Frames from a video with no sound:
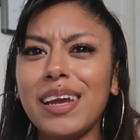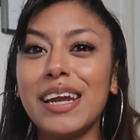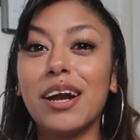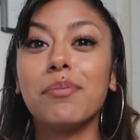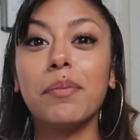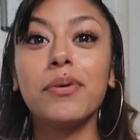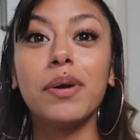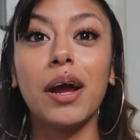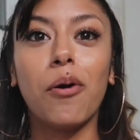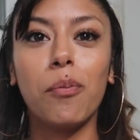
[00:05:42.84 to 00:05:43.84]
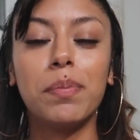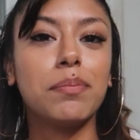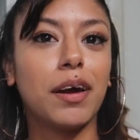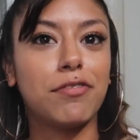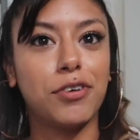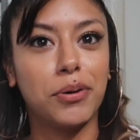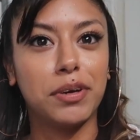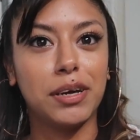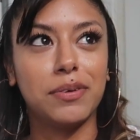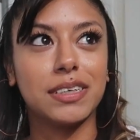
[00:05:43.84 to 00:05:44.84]
And I remember when I opened my
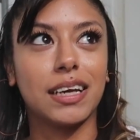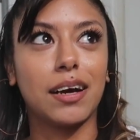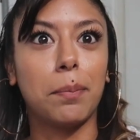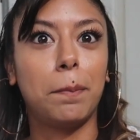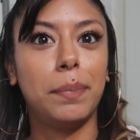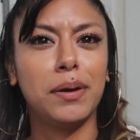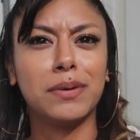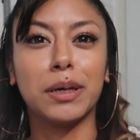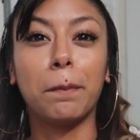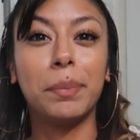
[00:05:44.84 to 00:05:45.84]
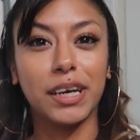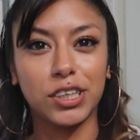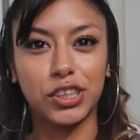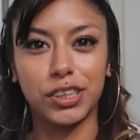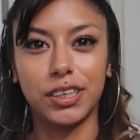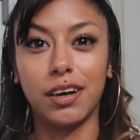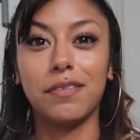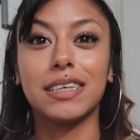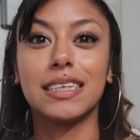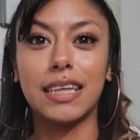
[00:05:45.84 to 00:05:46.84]
phone, it was a picture
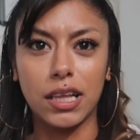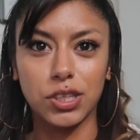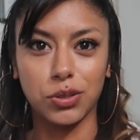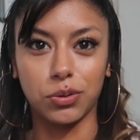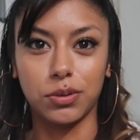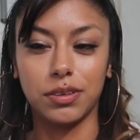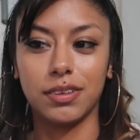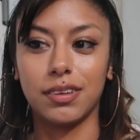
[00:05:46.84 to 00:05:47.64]
of a stencil